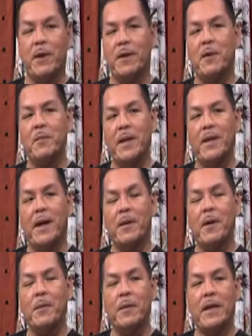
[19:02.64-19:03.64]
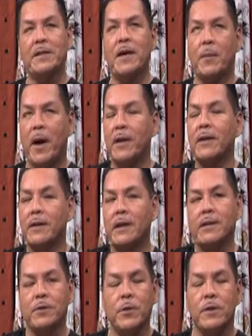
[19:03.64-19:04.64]
right now, but I, am that's I'm kind of
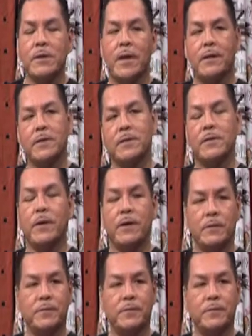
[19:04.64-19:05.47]
leaning towards that. So yeah.